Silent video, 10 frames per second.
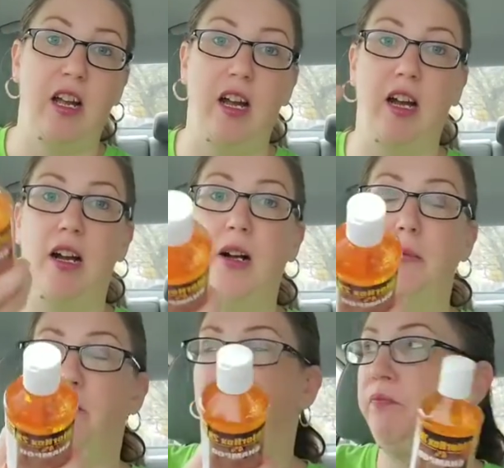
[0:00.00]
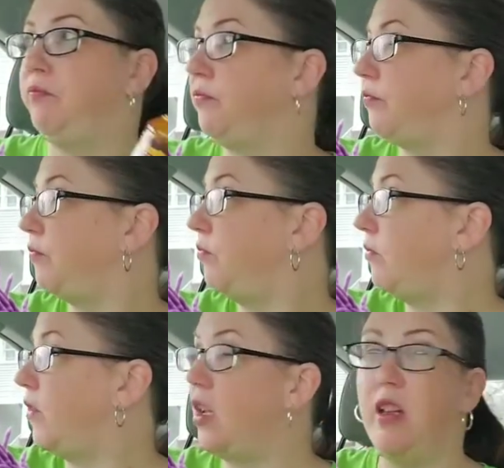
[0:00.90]

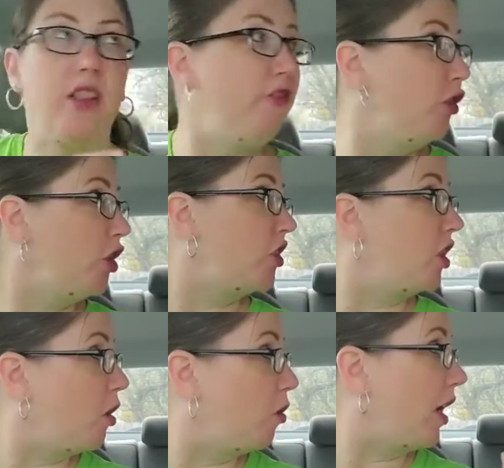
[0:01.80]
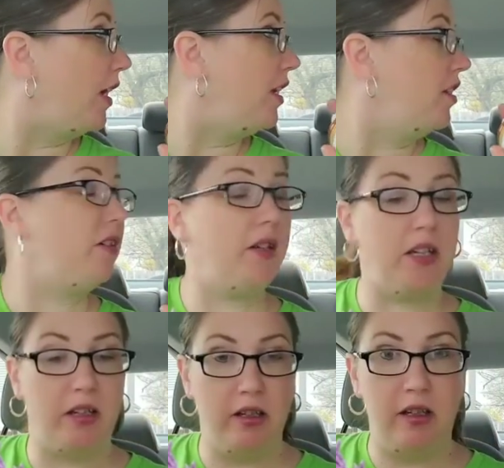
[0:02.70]
The foot soak, I didn't do
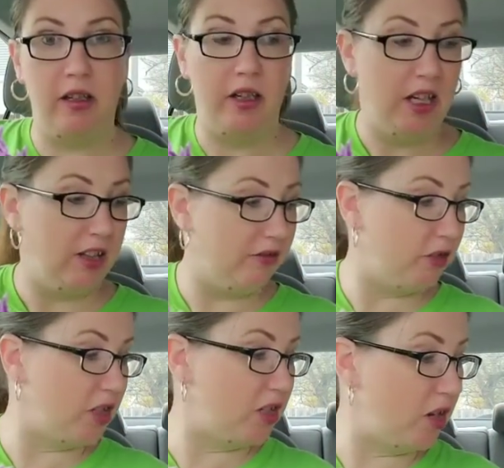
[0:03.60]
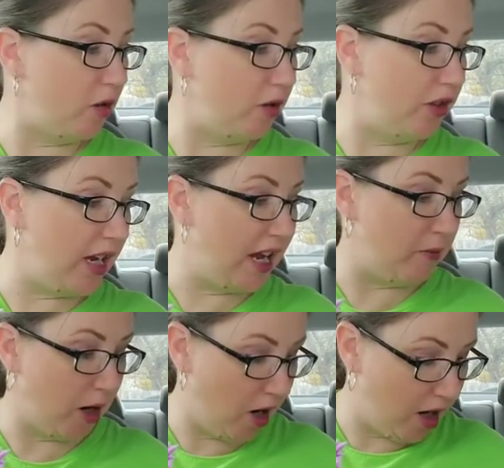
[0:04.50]
it. The foot soak, the
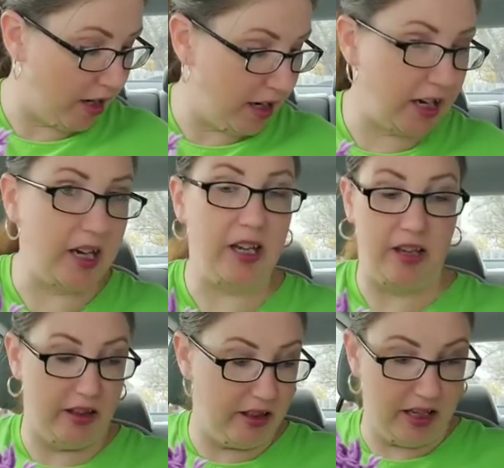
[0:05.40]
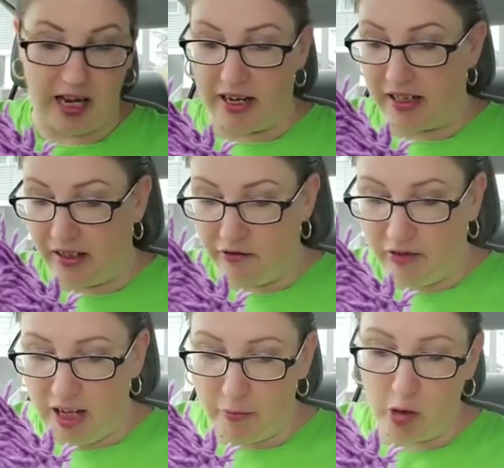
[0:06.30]
antibiotic, the
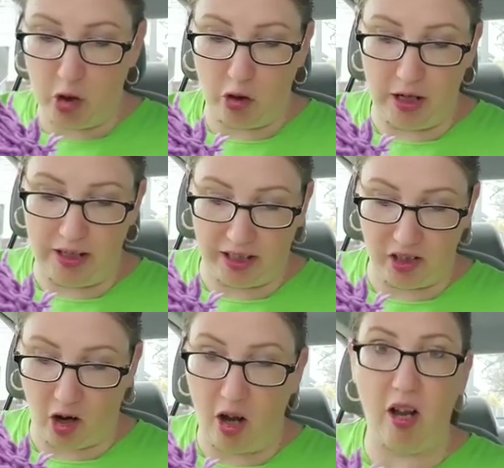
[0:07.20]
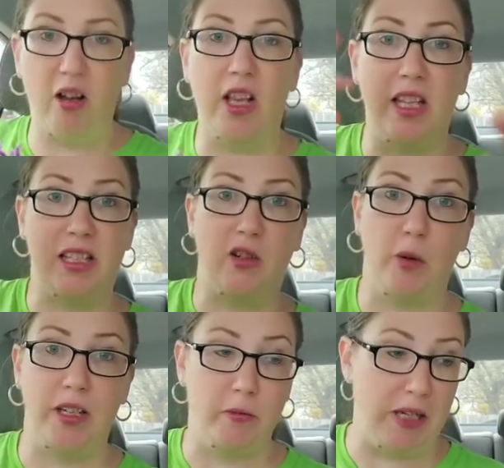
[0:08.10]
anti-inflammatory, that's all that's
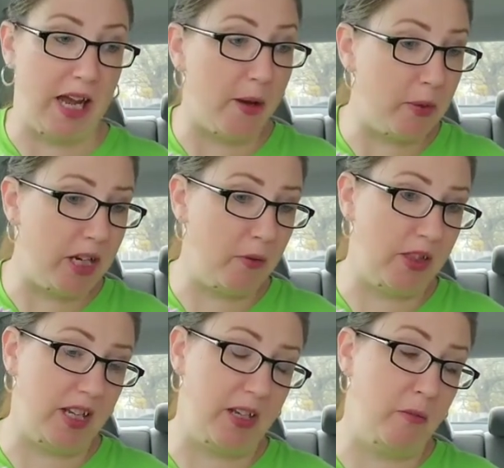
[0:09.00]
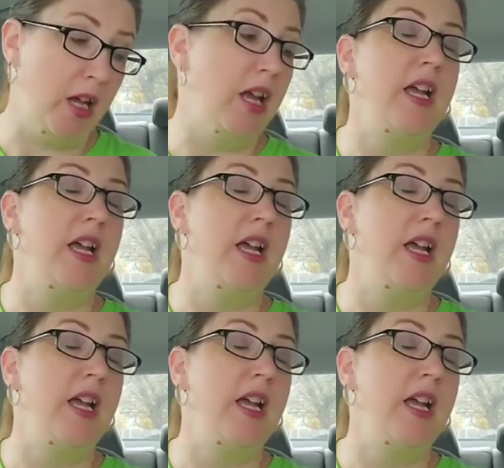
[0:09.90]
going to be happening with him.